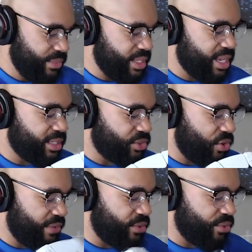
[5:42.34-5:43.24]
yeah, so
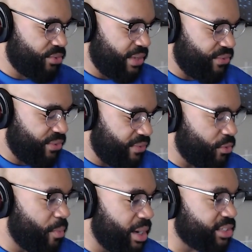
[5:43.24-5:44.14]
if you
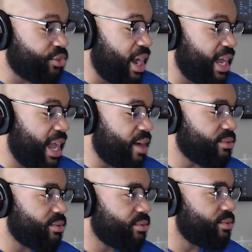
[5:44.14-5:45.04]
must try it out,
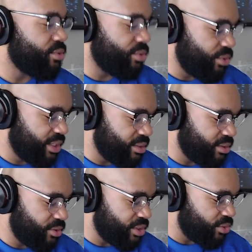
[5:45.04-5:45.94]
you
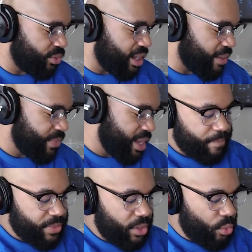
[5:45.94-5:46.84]
can do that.
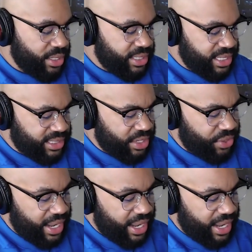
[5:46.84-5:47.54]
One detail that I